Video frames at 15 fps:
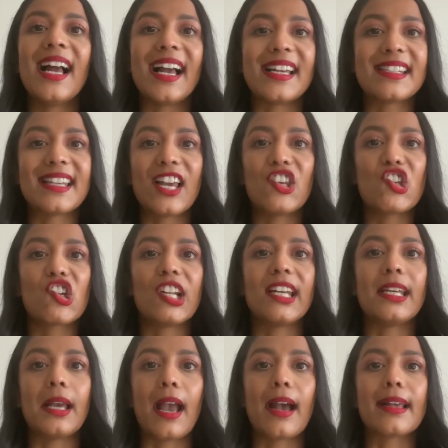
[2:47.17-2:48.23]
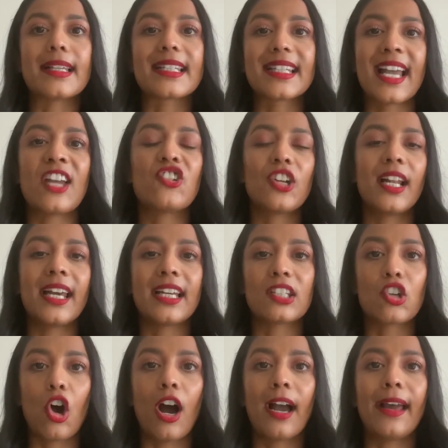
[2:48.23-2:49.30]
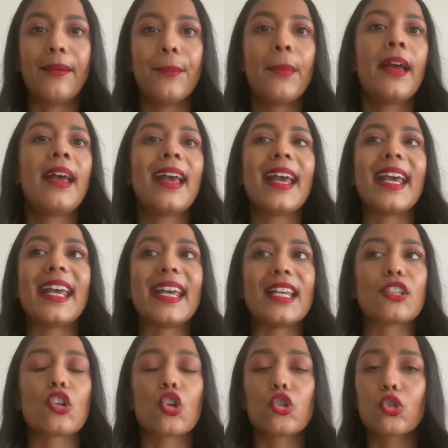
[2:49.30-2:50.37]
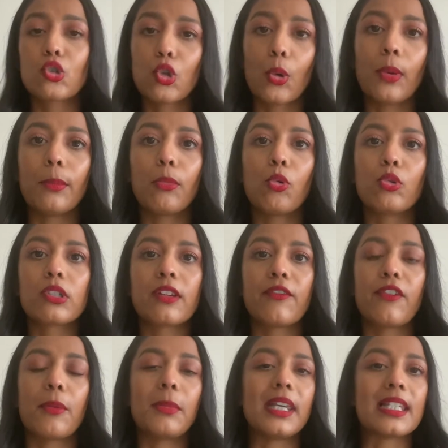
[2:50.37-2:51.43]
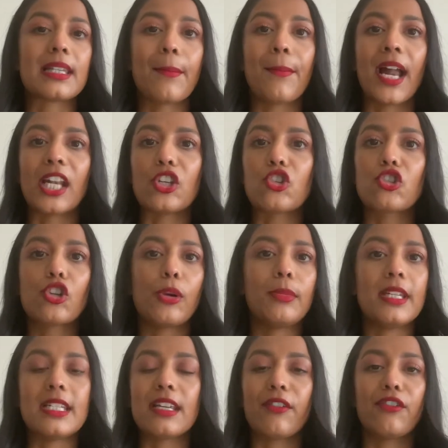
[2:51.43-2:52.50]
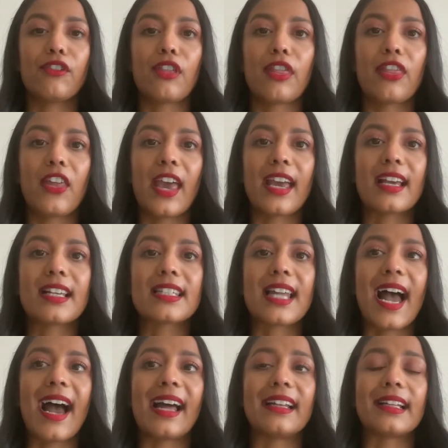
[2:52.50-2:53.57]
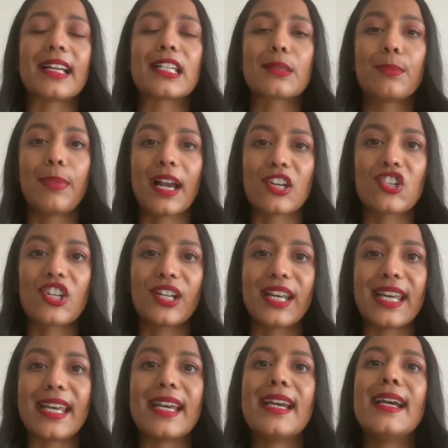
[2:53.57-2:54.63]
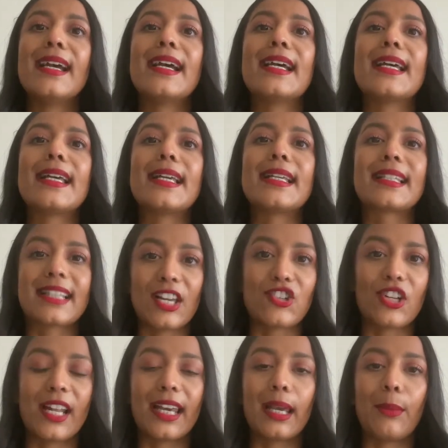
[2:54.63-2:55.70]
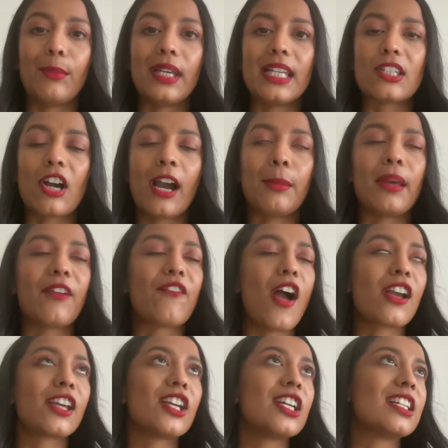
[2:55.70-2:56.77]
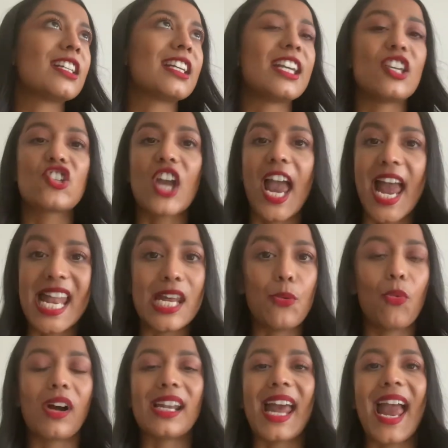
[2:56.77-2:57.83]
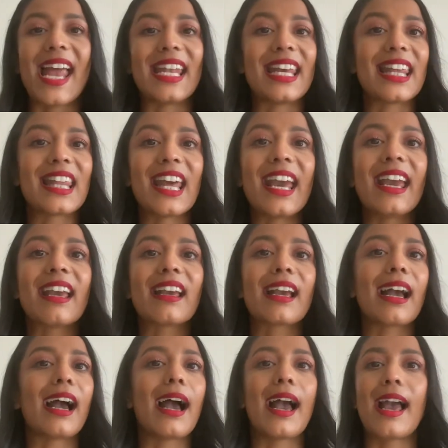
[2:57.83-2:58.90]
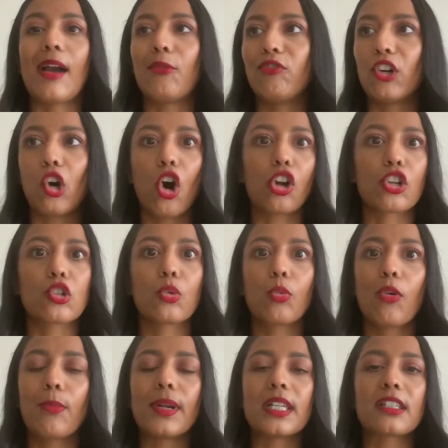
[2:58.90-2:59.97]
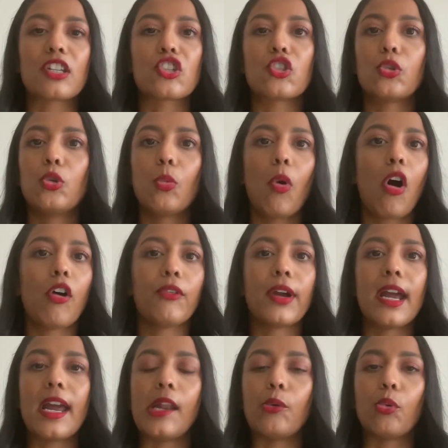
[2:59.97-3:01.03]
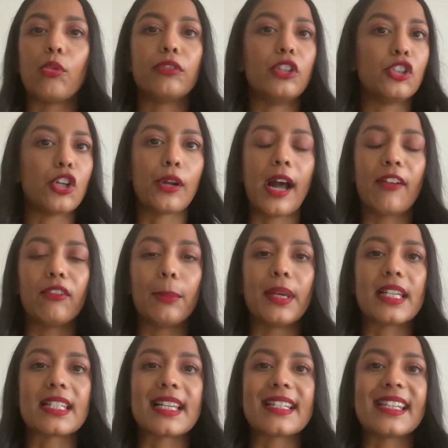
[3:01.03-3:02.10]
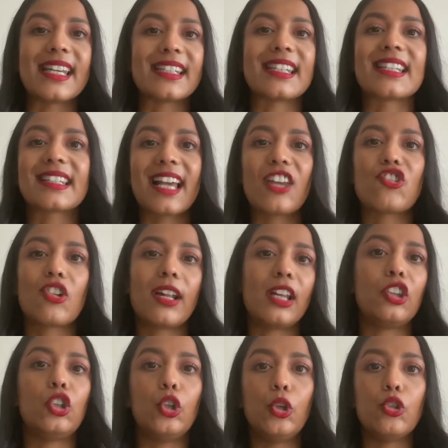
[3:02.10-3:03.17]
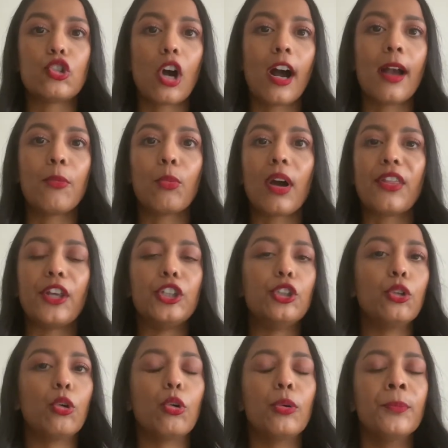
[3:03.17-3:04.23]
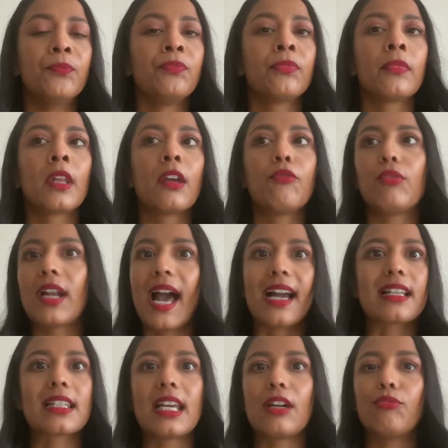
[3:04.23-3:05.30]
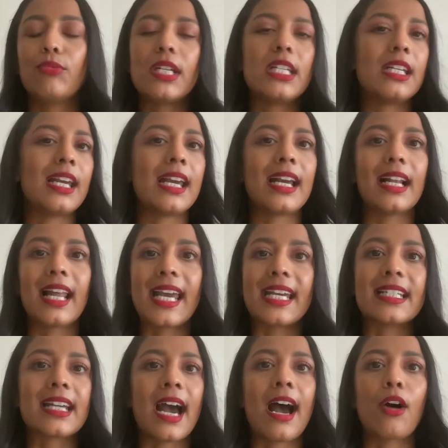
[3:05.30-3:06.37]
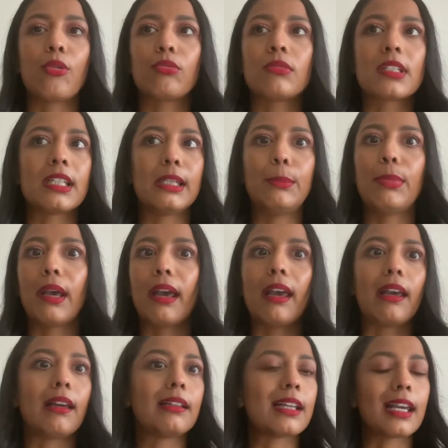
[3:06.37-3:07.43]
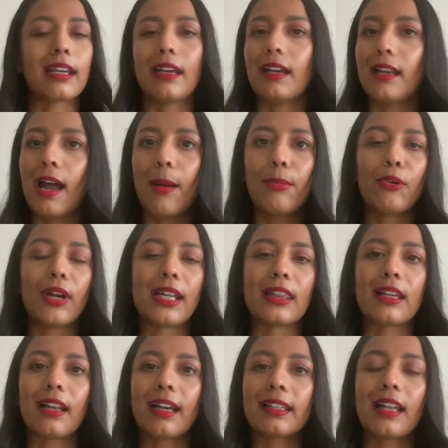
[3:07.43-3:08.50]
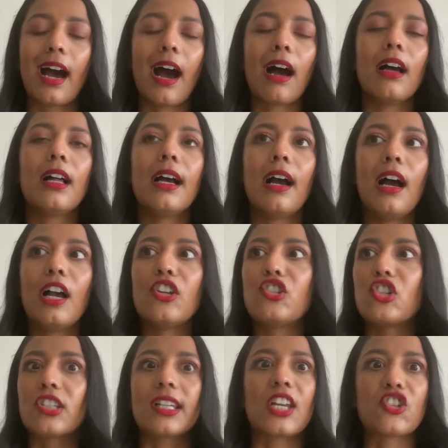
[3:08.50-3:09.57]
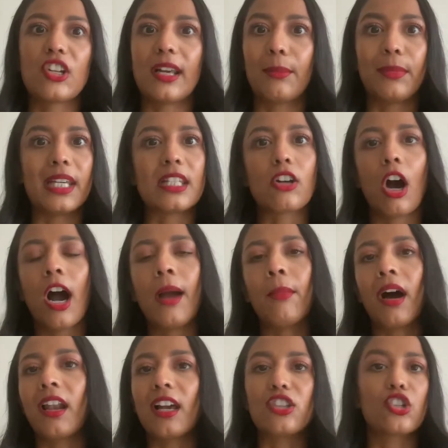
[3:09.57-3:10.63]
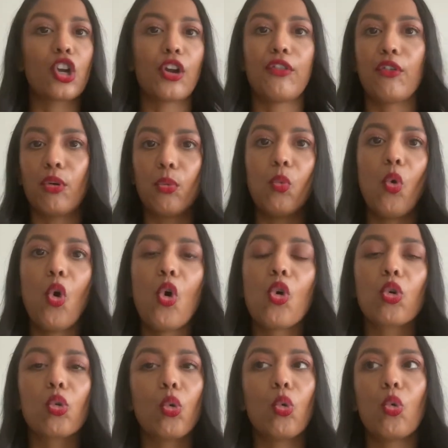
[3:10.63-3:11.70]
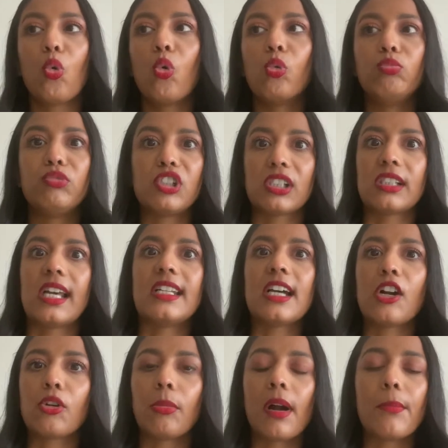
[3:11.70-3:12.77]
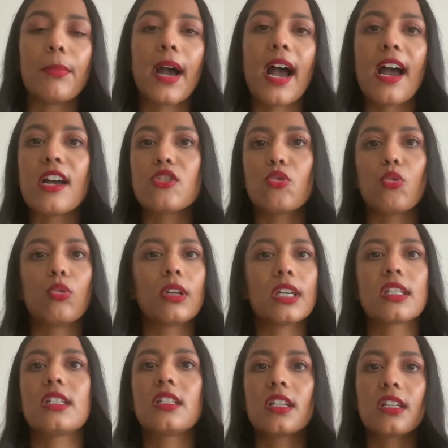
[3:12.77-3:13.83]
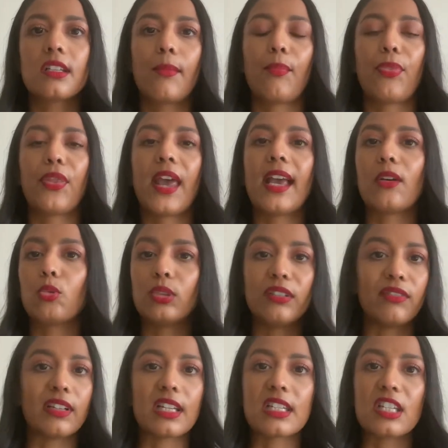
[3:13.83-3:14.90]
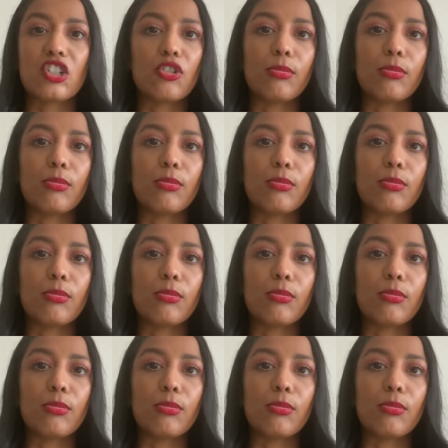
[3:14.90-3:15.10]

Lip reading: essentially, scheduling time is so important for me to manage so many different things, and especially scheduling in me time. If I could teach anyone anything, regardless of what business you are in or if you have a business, it's the scheduling you time, whether you're relaxing, reading, laying down, sleeping, taking a nap or anything like that. Just scheduling me time. I like to go for a walk or just lay down on my bed or listen to something or even listen to